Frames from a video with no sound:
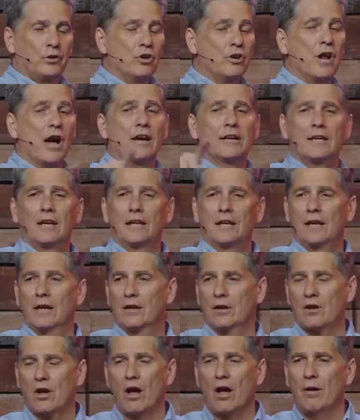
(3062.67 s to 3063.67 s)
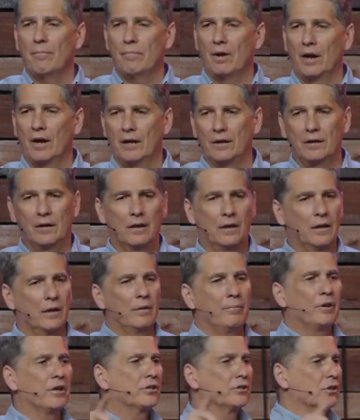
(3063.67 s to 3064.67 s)
You're not going to get a combine
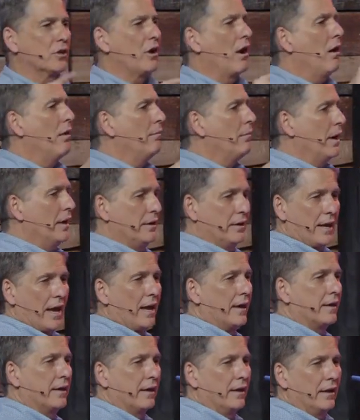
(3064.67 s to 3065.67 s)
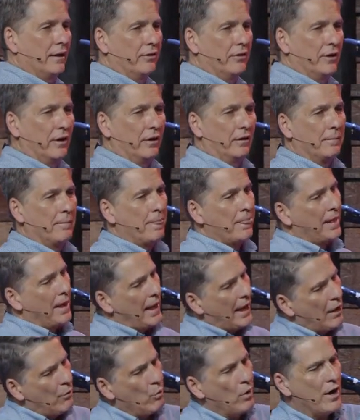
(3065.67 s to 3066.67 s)
because a combine can't get in there.
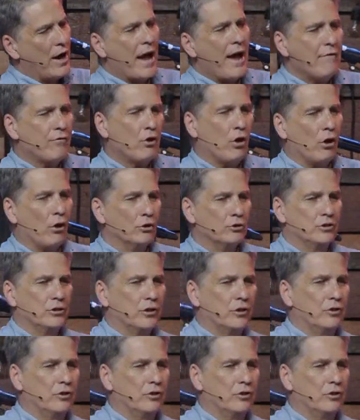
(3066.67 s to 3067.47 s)
And what I've called